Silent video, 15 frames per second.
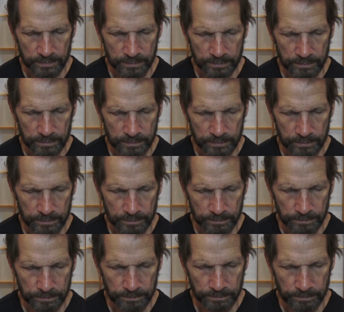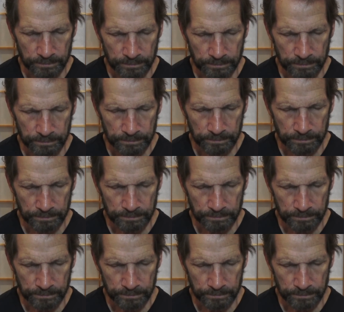
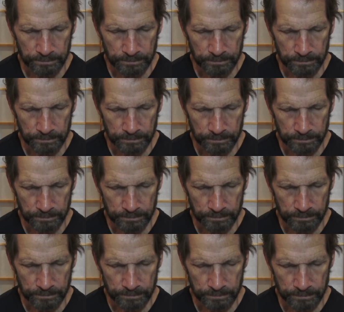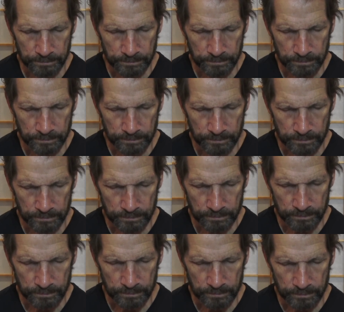
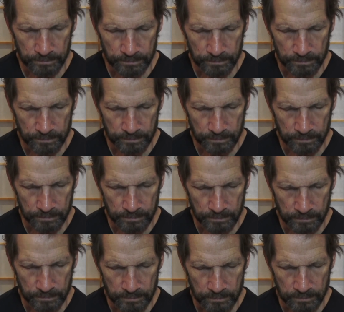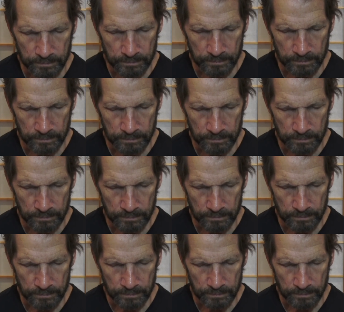
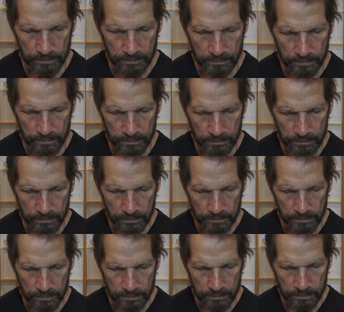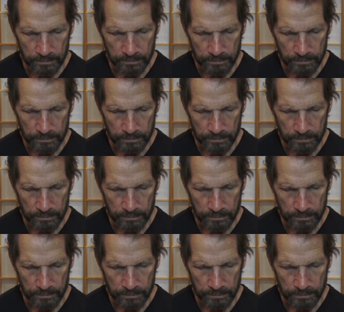(silence)